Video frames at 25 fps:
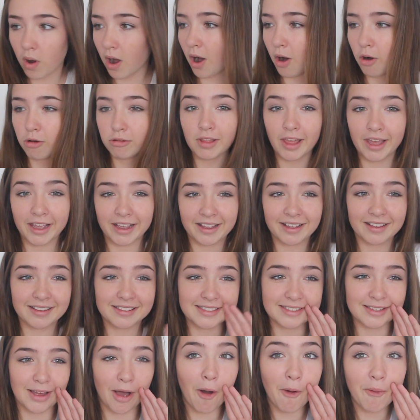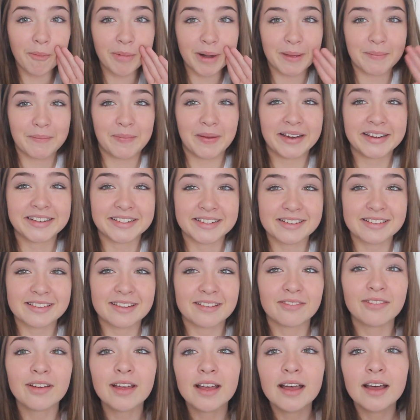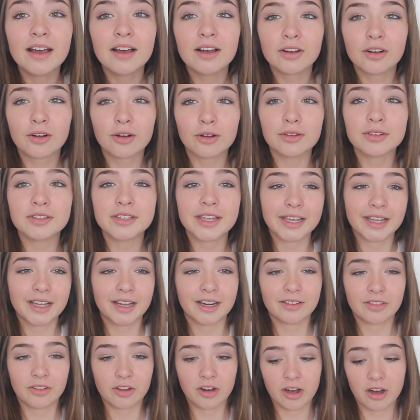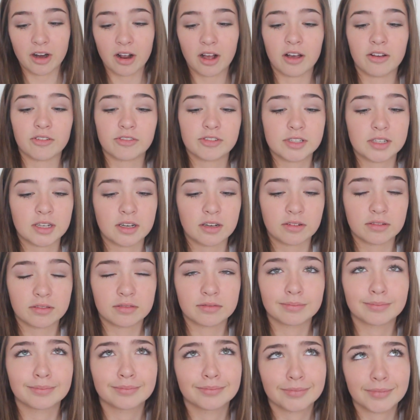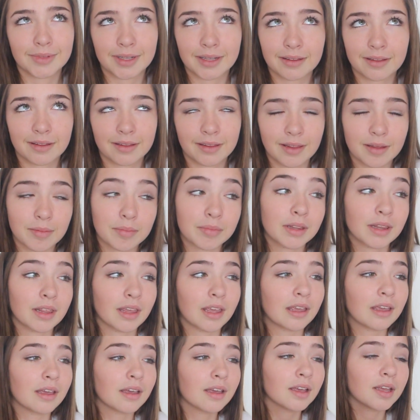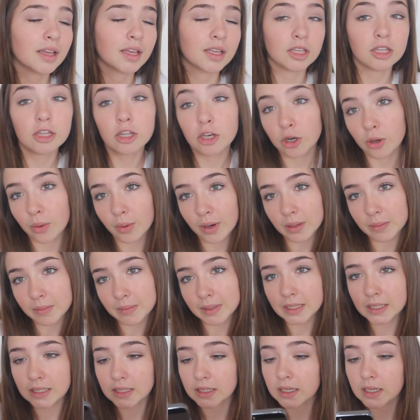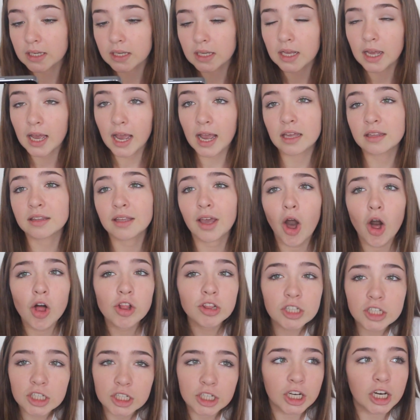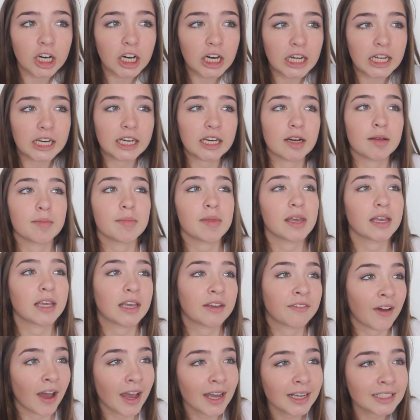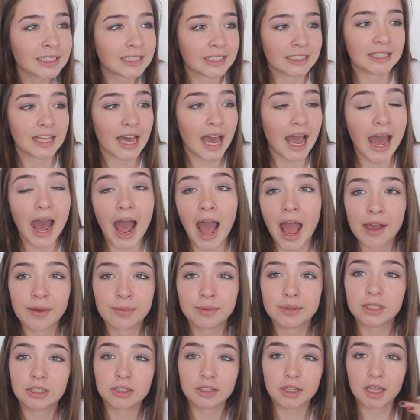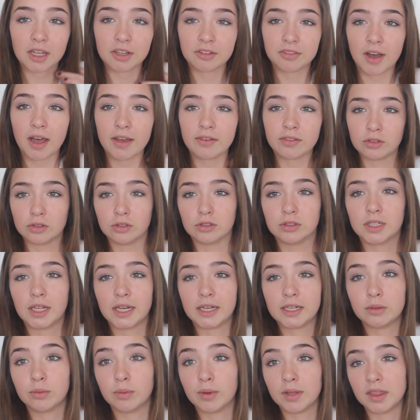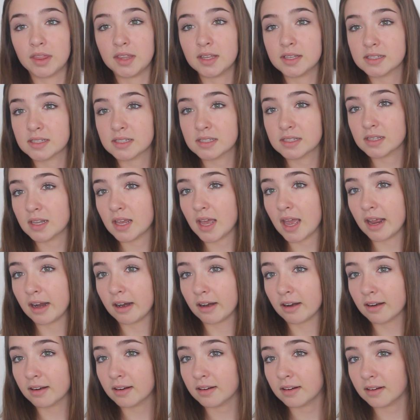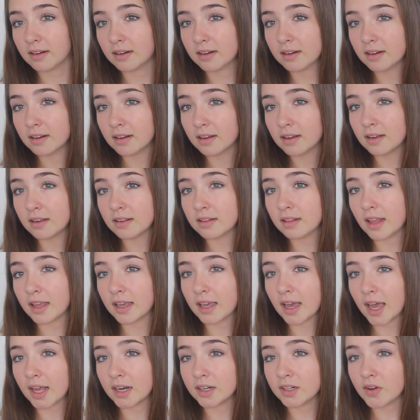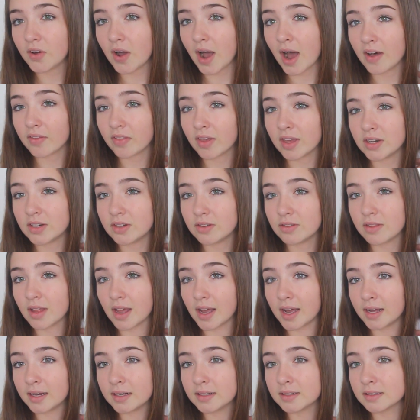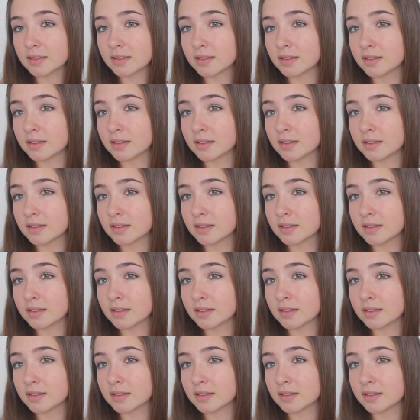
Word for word: whoa, like so many pictures of girls like cutting their hair off, so I don't like that, but like, you know what I mean. And they all look good, and I'm like, if I did that, I would look like a five-year-old, like with this hair. Like, I don't know how they do that.